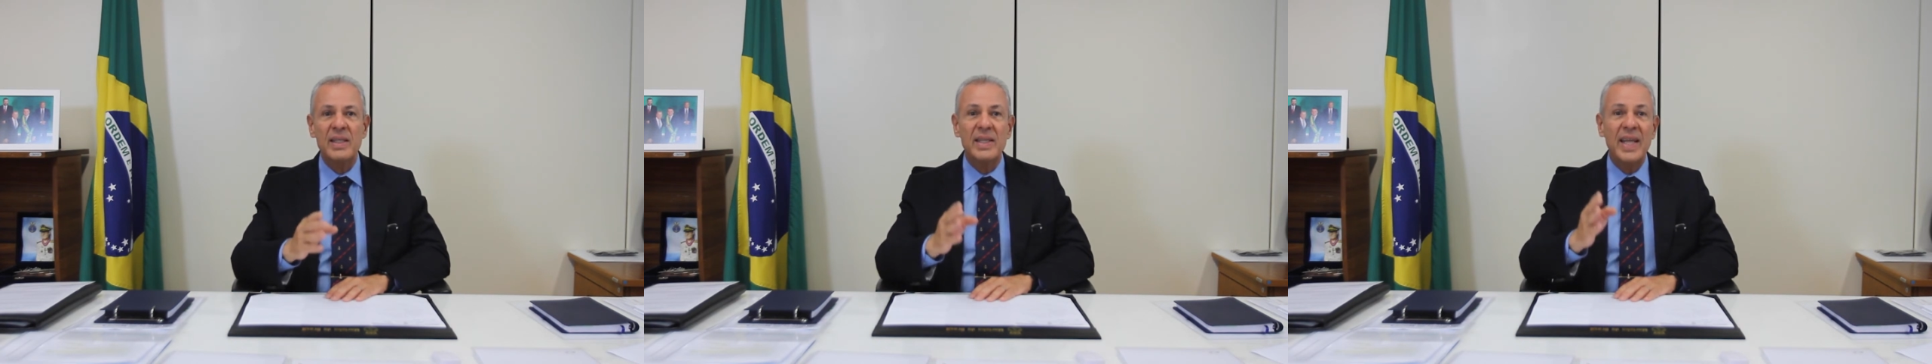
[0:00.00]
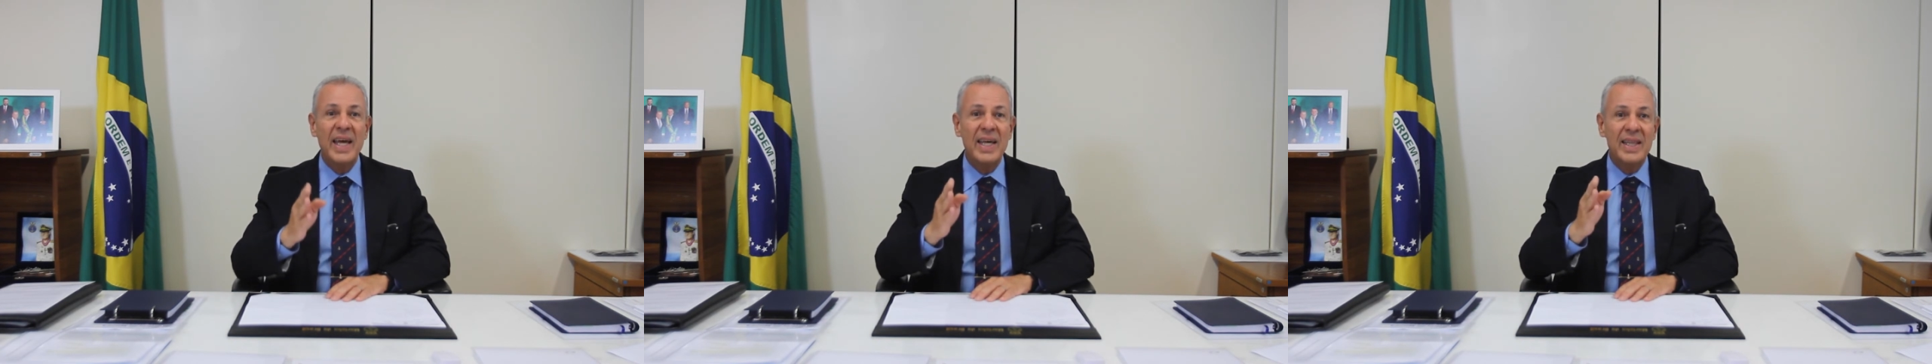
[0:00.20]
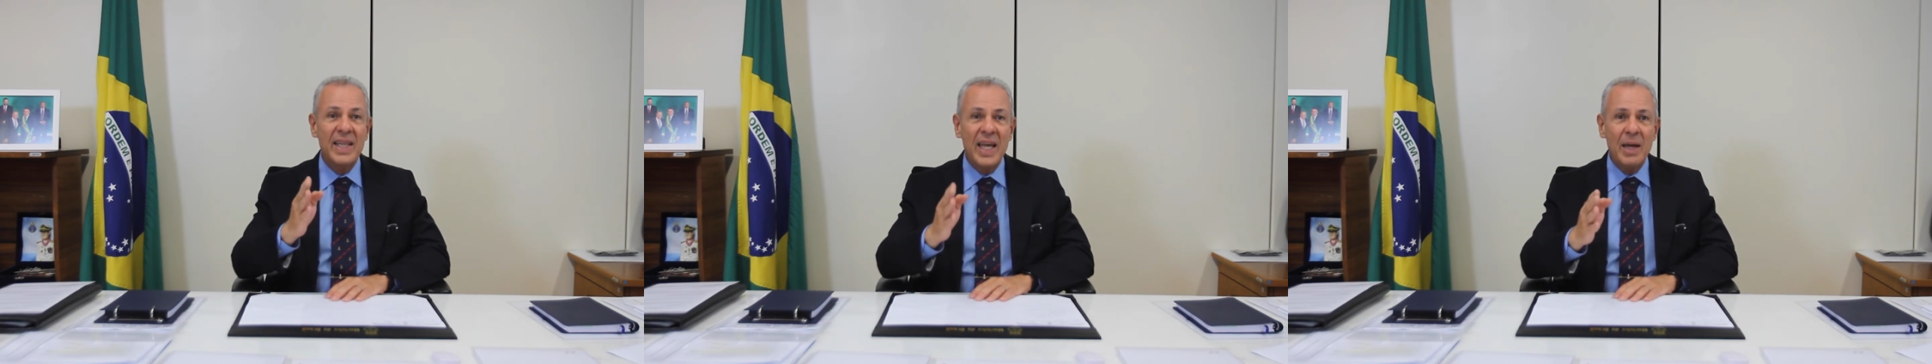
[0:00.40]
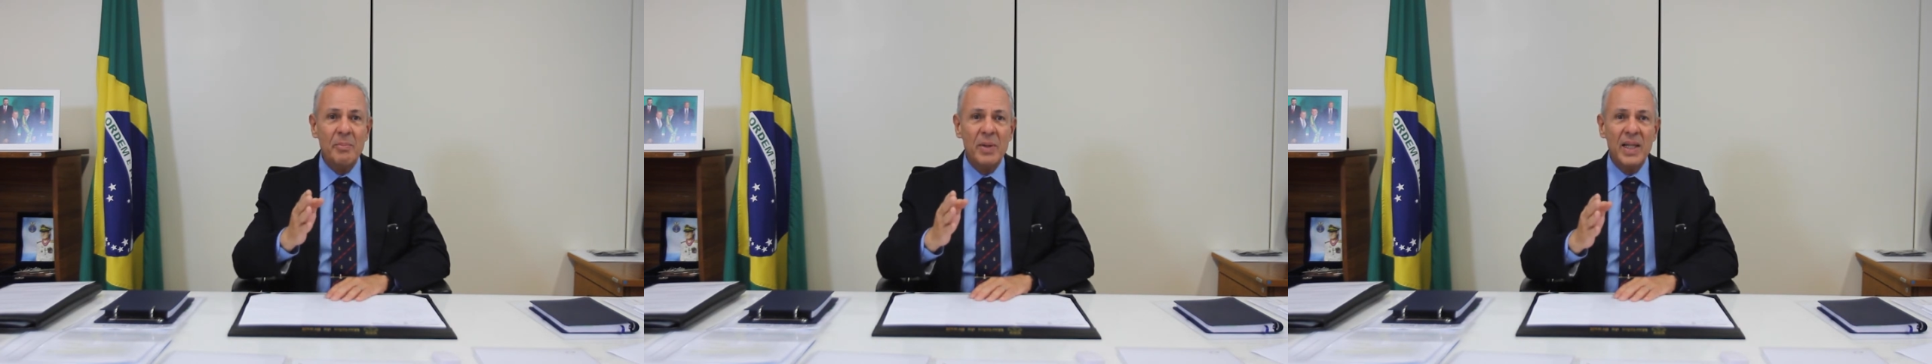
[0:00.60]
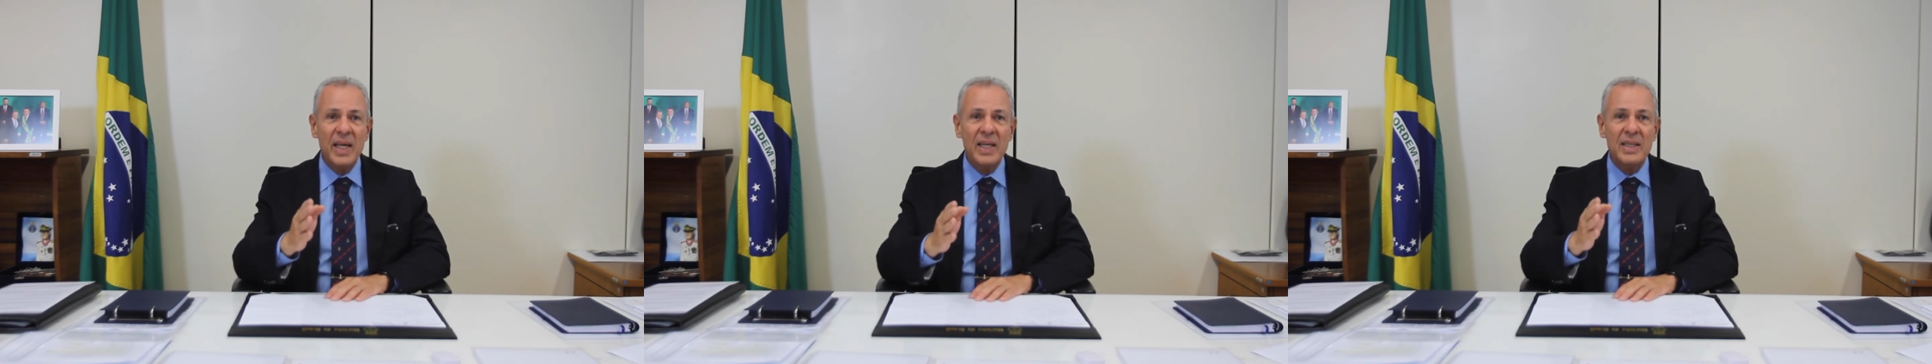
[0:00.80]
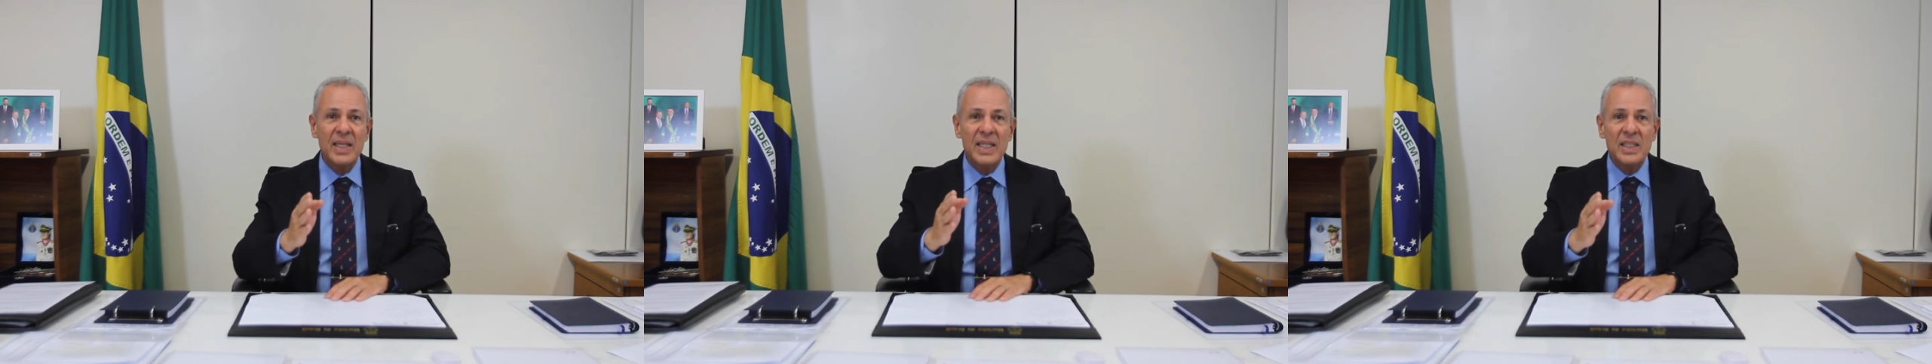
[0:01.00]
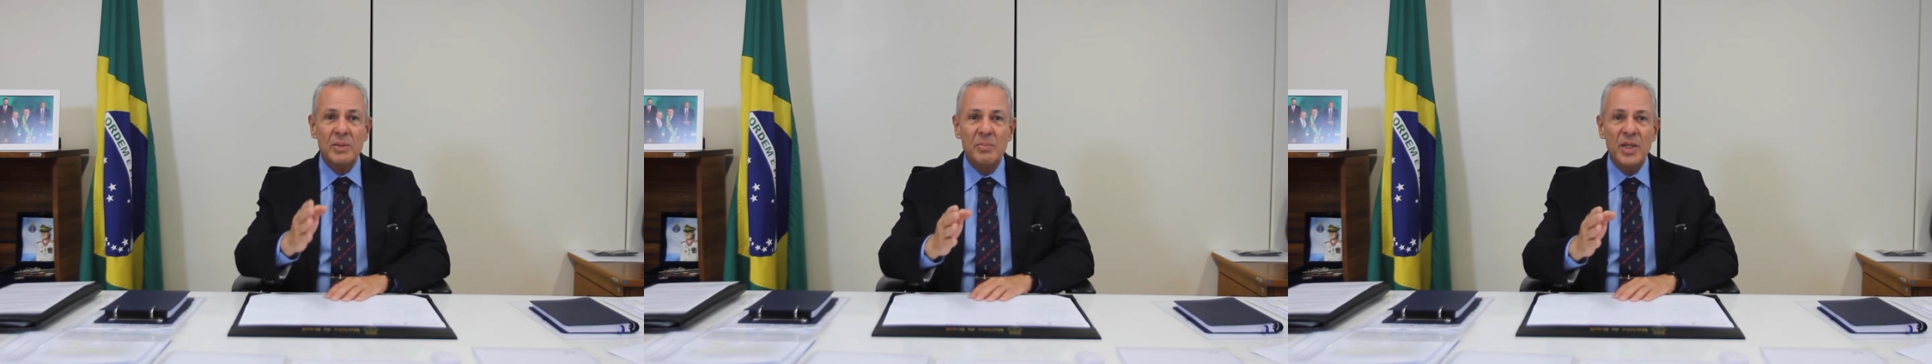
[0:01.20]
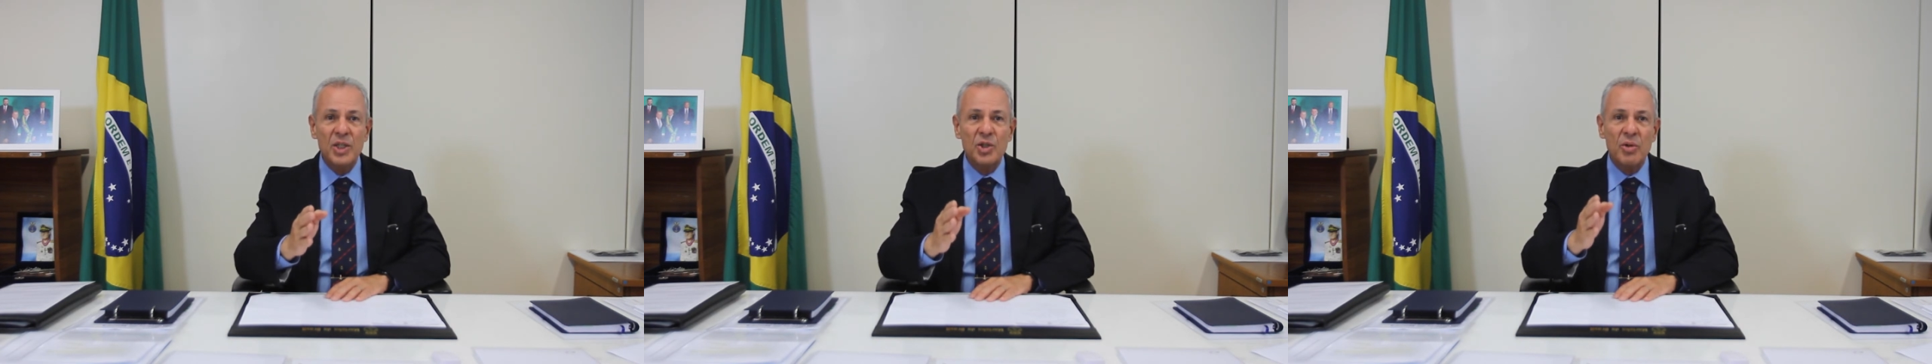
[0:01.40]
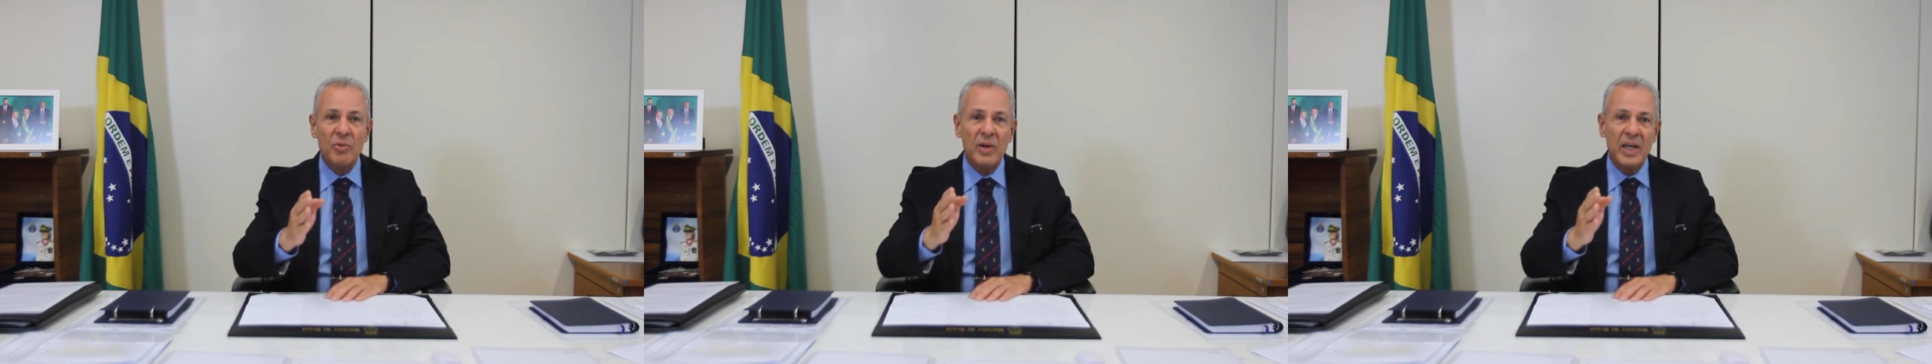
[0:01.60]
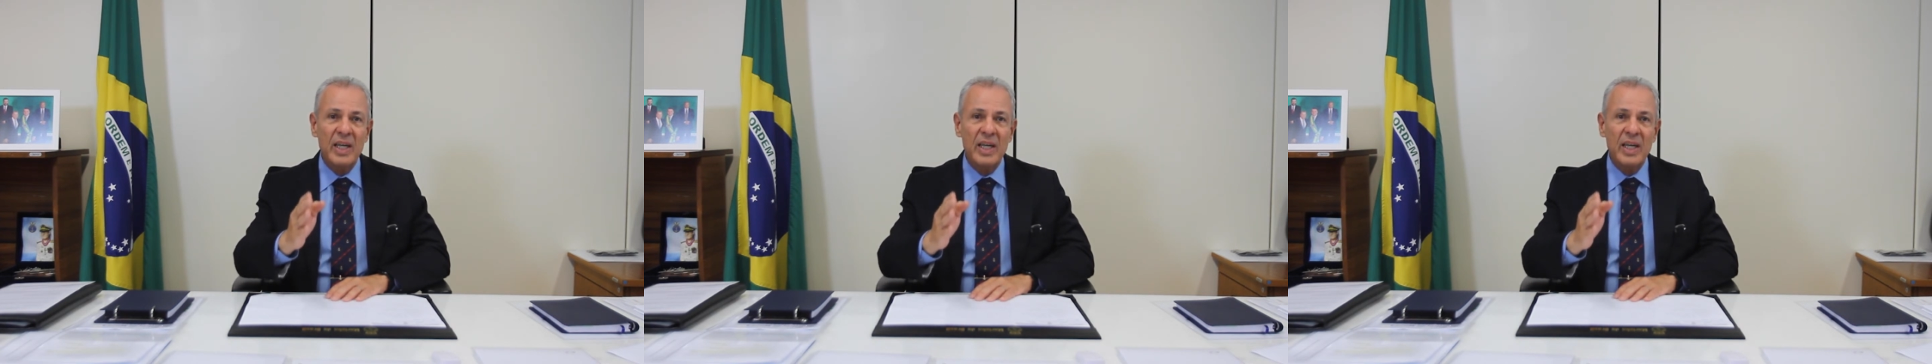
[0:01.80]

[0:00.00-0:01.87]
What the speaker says: the enabling transmission